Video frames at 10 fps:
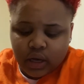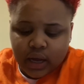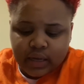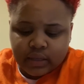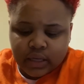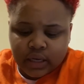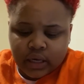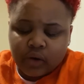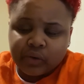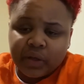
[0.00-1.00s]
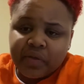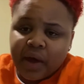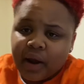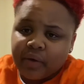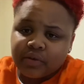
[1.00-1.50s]
And then not only
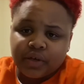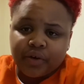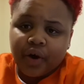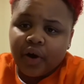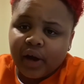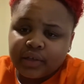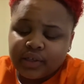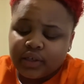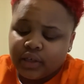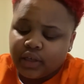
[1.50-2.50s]
that, I was in a car accident